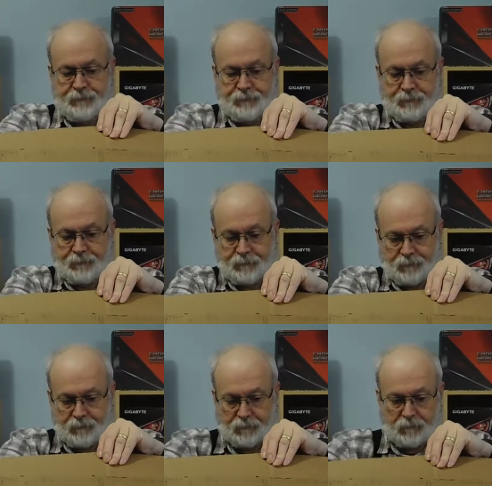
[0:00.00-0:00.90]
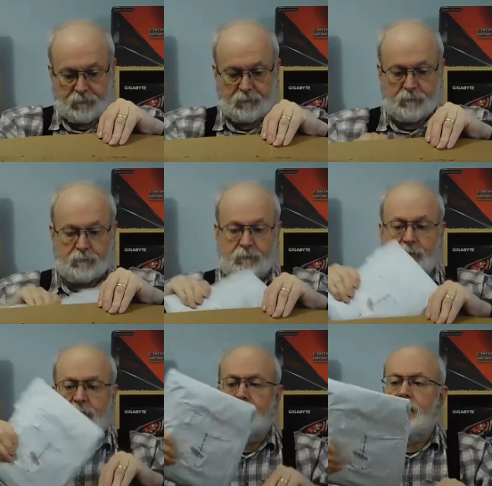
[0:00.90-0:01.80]

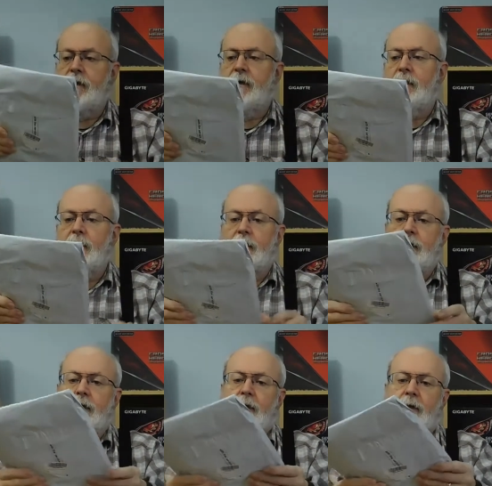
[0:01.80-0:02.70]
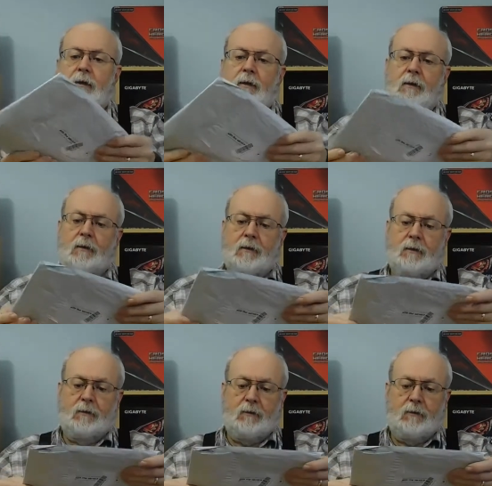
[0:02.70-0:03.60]

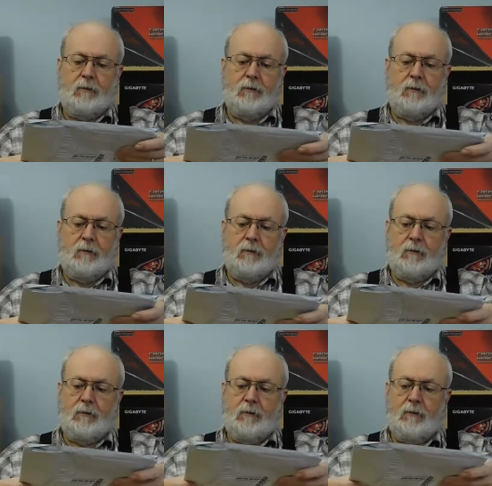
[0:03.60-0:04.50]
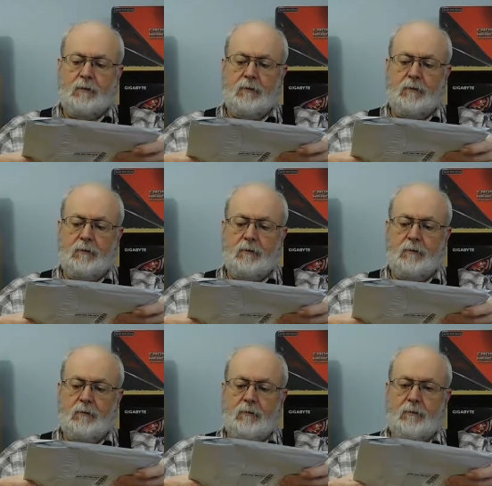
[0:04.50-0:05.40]

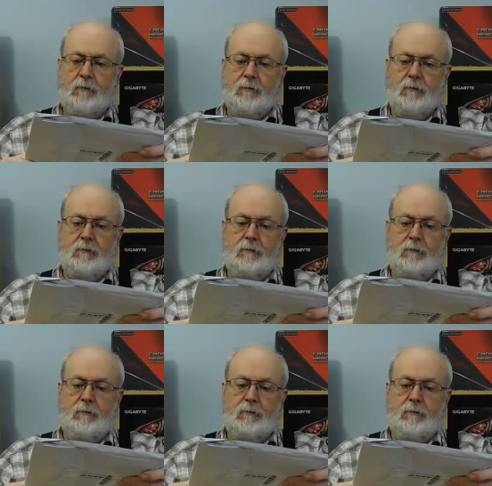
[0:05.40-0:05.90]
[no speech]